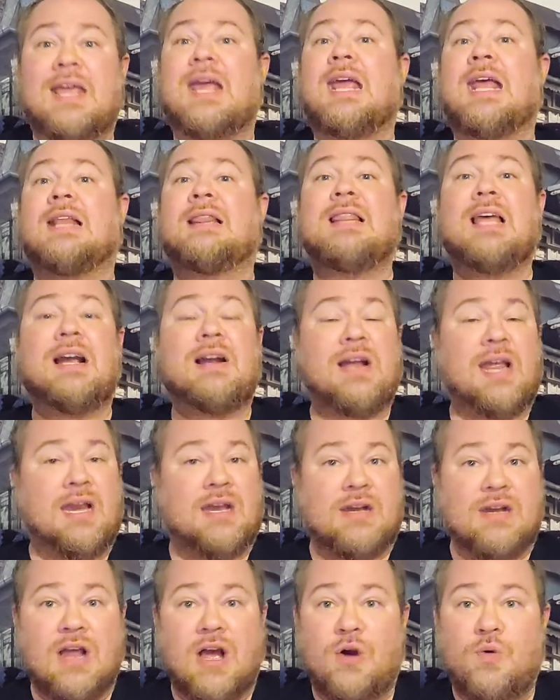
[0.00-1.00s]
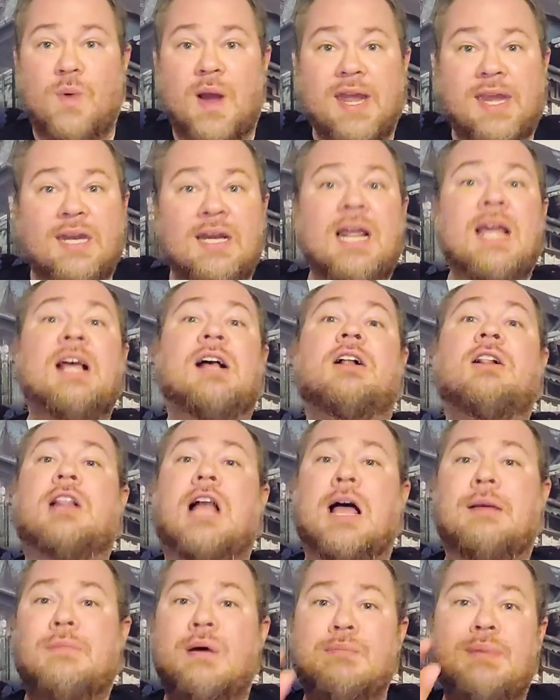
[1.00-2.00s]
and there ain't no way in hell
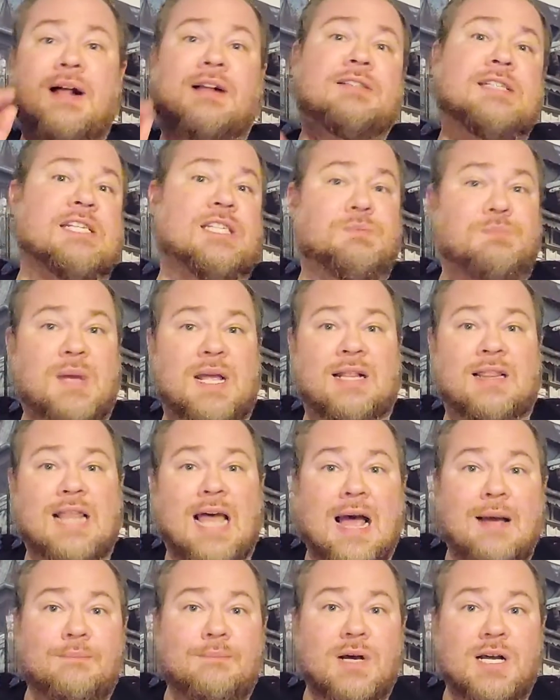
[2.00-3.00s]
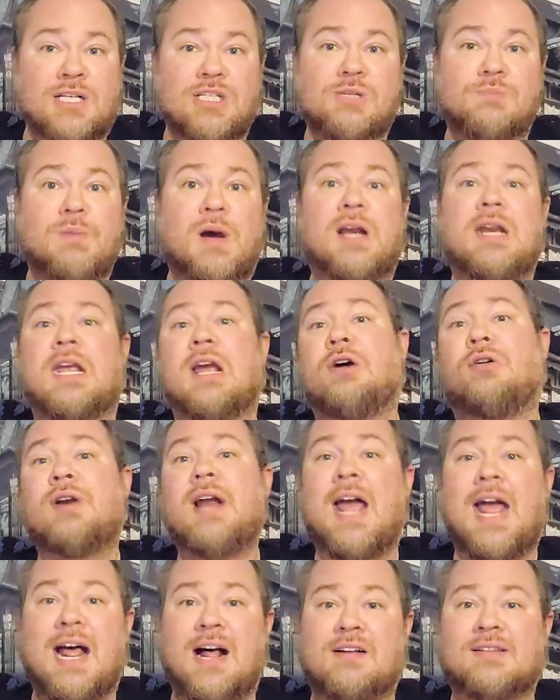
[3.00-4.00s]
I'm about to spend that much money on a
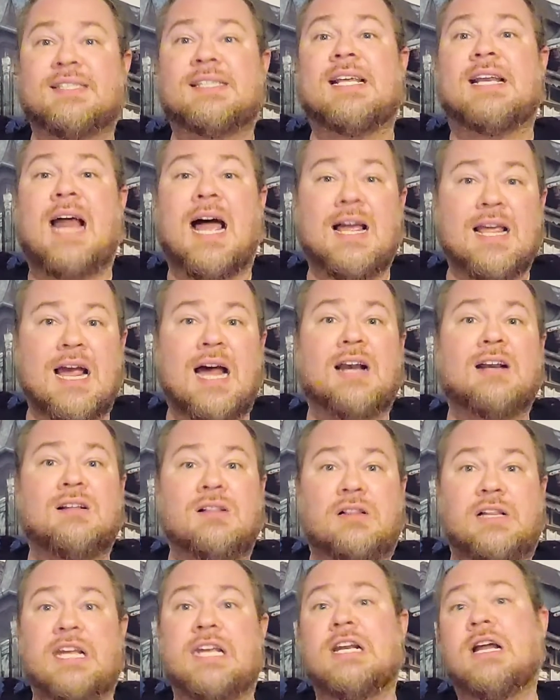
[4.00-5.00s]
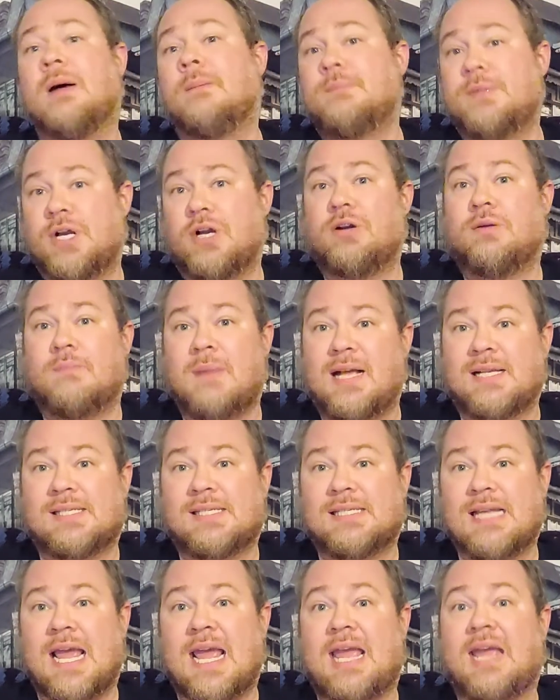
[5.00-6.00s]
house that I gotta clean up during my
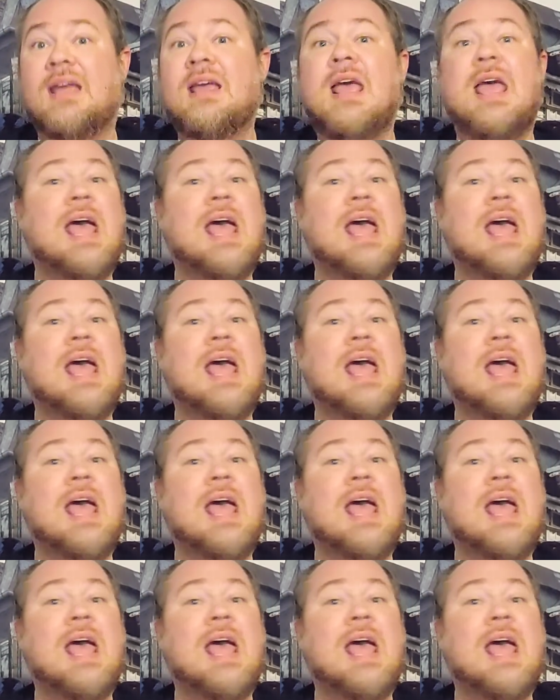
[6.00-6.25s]
stay.